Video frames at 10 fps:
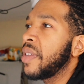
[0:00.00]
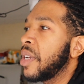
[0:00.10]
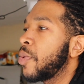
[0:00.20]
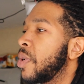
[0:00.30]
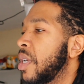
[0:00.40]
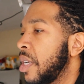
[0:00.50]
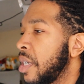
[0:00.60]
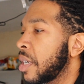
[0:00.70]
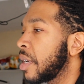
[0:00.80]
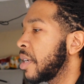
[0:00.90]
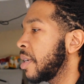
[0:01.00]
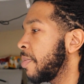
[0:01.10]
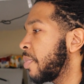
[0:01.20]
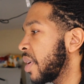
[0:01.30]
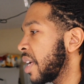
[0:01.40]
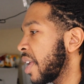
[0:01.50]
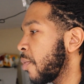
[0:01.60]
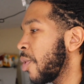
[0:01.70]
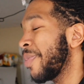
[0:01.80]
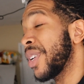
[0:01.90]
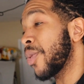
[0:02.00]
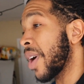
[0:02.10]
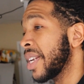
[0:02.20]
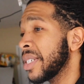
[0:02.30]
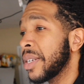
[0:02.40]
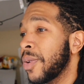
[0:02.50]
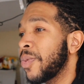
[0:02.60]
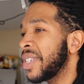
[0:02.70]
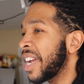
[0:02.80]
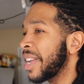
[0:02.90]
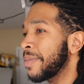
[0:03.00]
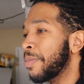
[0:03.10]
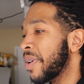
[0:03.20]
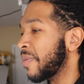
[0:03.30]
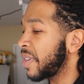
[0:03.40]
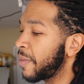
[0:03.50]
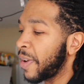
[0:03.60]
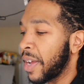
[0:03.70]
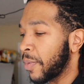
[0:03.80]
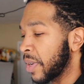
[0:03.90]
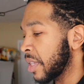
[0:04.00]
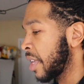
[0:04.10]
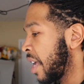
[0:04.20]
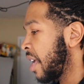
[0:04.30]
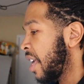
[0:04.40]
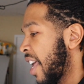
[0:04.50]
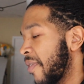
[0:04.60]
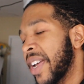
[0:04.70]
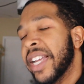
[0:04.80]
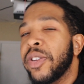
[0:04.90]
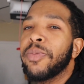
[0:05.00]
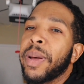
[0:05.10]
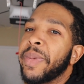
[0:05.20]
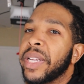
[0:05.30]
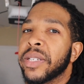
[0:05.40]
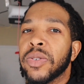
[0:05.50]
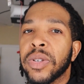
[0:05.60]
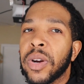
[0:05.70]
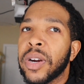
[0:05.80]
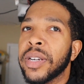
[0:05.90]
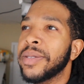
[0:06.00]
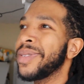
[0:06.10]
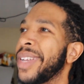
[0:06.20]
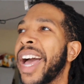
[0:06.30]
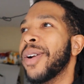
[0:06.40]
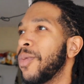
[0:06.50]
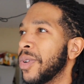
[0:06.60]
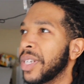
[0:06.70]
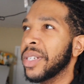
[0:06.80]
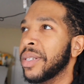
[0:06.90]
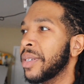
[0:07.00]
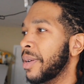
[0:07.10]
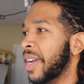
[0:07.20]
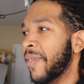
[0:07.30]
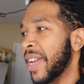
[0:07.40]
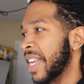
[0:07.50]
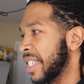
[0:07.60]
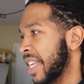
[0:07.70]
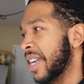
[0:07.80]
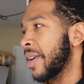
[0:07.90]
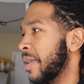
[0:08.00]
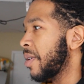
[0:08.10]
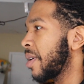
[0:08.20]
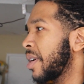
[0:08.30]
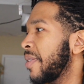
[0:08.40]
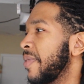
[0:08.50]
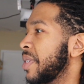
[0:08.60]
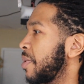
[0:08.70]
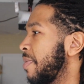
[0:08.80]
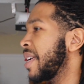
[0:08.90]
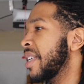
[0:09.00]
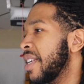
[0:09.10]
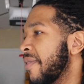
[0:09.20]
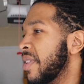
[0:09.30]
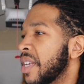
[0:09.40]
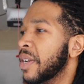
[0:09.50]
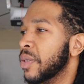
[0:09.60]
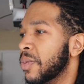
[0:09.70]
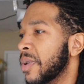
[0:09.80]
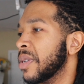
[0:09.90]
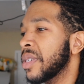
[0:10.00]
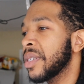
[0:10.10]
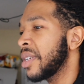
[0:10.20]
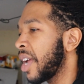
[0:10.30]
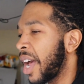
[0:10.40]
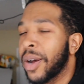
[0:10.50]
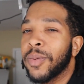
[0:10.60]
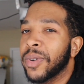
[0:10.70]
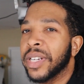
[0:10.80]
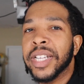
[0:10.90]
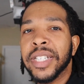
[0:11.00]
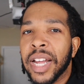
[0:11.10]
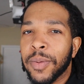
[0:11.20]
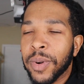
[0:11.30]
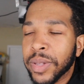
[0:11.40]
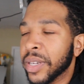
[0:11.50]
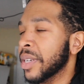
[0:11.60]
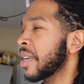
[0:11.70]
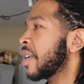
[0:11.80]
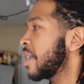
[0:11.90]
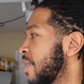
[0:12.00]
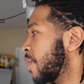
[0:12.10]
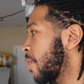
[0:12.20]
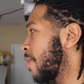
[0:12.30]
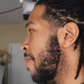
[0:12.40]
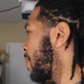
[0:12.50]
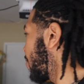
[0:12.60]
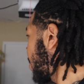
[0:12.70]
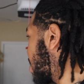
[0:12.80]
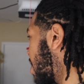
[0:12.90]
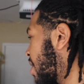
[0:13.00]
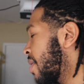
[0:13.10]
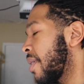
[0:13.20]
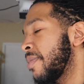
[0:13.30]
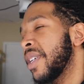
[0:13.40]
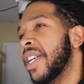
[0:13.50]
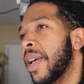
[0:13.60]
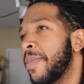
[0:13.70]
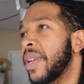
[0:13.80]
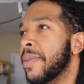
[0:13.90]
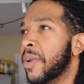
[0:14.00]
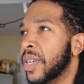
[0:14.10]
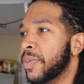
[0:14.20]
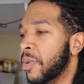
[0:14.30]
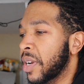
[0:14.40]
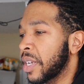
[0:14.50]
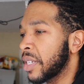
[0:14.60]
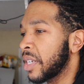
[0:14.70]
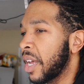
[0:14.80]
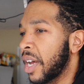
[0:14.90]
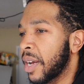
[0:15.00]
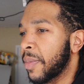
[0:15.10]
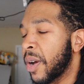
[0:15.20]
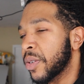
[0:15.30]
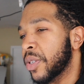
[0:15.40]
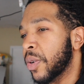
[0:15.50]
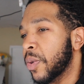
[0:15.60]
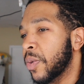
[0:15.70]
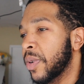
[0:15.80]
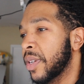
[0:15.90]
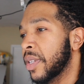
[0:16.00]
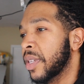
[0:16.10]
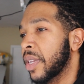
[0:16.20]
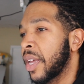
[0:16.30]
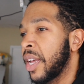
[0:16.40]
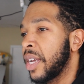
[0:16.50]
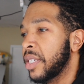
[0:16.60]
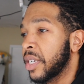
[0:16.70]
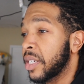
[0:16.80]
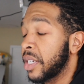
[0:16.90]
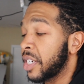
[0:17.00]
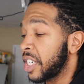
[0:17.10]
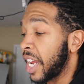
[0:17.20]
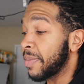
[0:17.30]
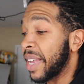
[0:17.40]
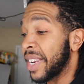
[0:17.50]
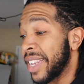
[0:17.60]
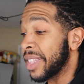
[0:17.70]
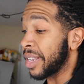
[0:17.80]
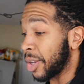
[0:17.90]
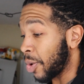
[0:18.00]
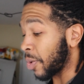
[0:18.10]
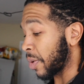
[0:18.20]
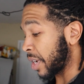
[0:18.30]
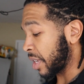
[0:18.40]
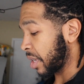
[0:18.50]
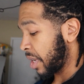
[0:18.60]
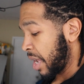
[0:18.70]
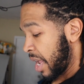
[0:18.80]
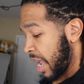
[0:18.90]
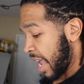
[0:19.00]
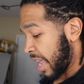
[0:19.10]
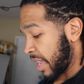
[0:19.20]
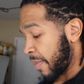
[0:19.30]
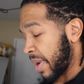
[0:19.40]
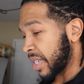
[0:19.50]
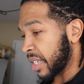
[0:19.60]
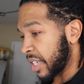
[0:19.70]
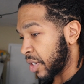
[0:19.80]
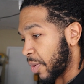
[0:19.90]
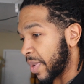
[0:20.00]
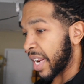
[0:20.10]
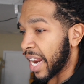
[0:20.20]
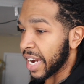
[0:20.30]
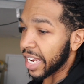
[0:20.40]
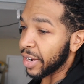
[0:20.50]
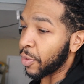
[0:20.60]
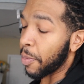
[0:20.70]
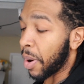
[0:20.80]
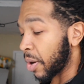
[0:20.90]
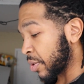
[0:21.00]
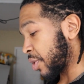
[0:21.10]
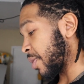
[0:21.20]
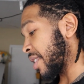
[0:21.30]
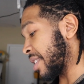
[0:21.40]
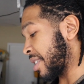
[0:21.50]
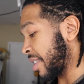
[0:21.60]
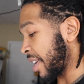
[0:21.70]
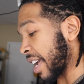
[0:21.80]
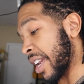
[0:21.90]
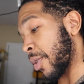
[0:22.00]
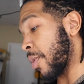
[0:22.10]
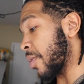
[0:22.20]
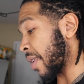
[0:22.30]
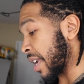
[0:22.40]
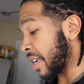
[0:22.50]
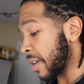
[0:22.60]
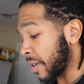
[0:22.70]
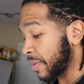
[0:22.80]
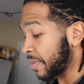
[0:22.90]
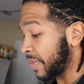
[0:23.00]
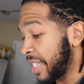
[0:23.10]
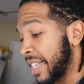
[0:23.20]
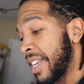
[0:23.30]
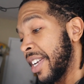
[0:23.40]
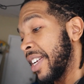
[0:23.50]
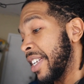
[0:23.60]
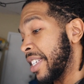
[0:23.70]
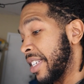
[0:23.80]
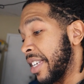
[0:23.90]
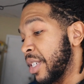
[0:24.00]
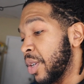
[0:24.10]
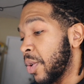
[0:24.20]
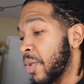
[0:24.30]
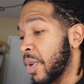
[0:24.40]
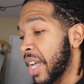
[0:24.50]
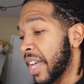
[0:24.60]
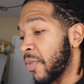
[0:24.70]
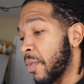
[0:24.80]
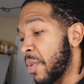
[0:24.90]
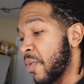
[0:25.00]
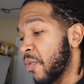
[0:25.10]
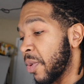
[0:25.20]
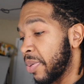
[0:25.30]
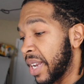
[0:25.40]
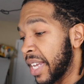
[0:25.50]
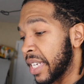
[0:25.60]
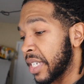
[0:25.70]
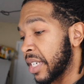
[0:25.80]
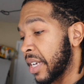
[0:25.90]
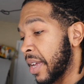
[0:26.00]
the lowered look, but it won't be quite as low, which I'm perfectly fine with. If I can't do my maintenance on the car, I don't want it. If I can't take care of the car, if it's gonna make everything else worse, I don't want it. It's not worth it. So I'm looking at BMR springs. Also took it to the shop that did the lowering, and they basically told me that I need new ball joints. I got a quote right here. Let's see, so I got to remove and replace